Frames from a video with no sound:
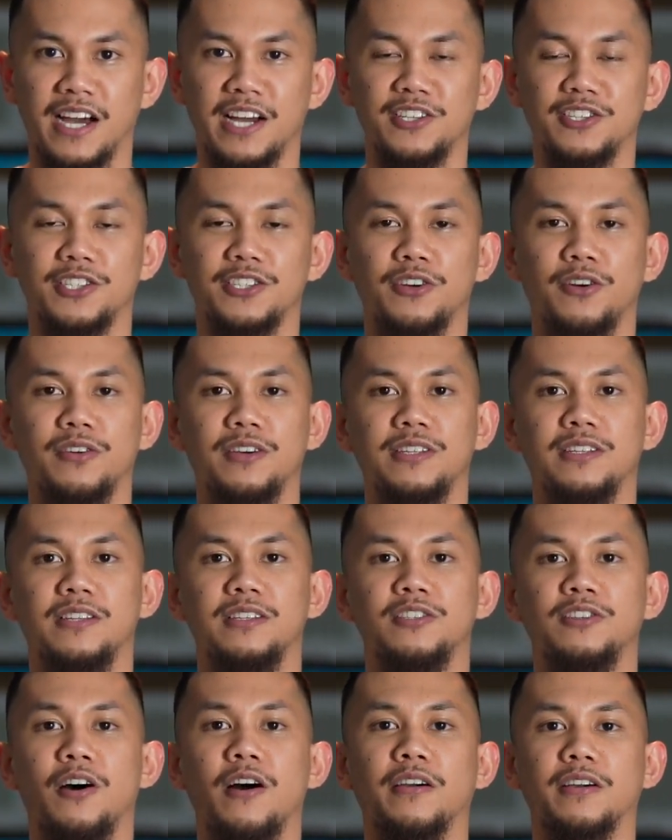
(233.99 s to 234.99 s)
I just started
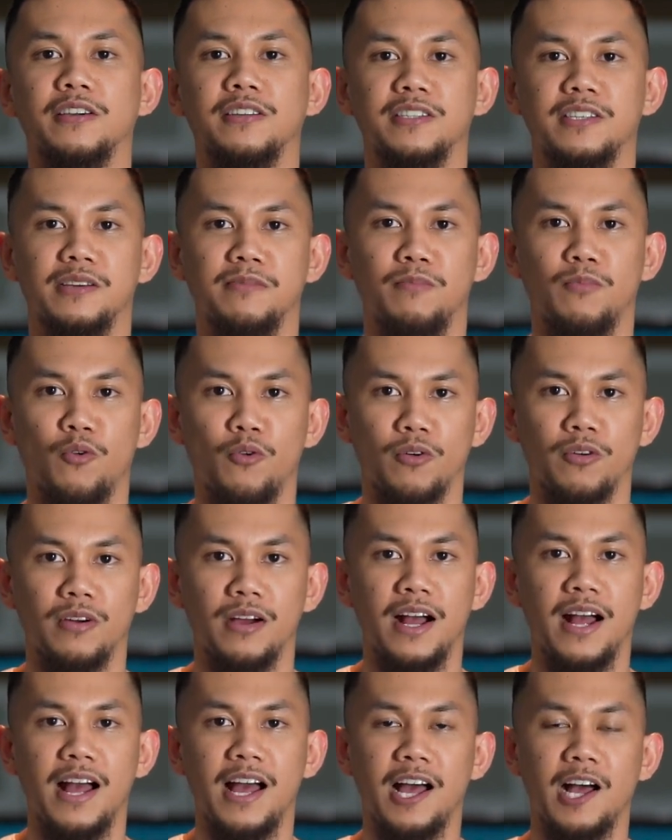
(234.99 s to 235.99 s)
talking to him more,
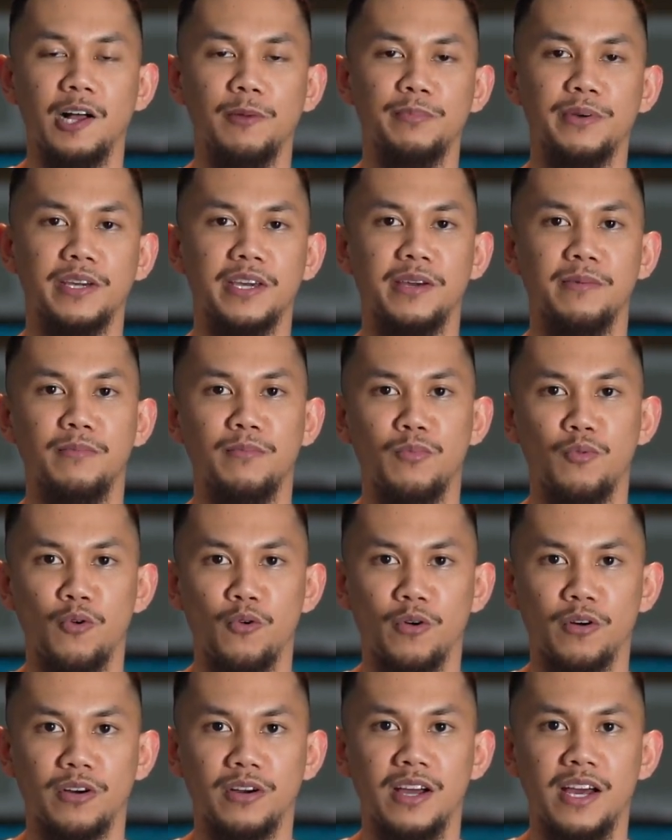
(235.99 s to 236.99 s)
helping him
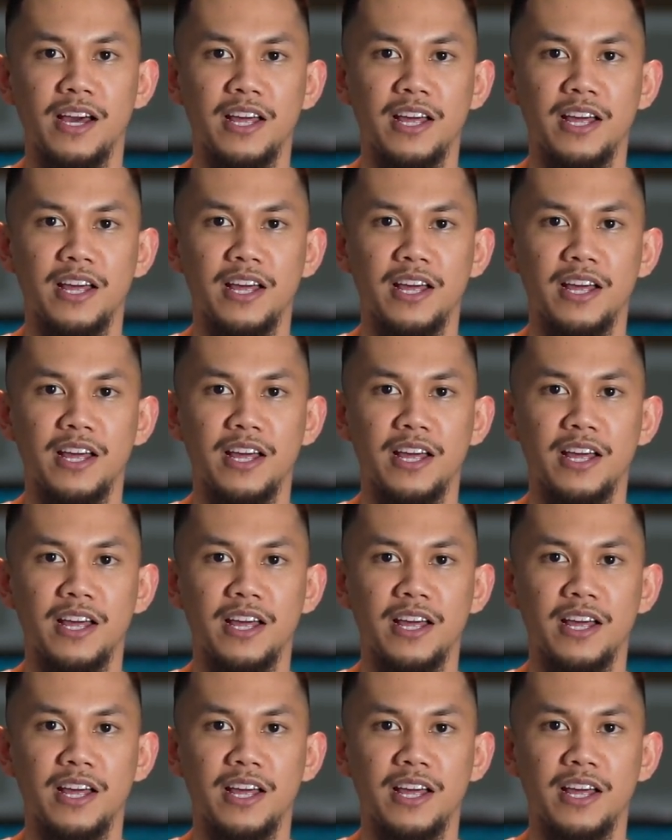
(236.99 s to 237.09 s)
more.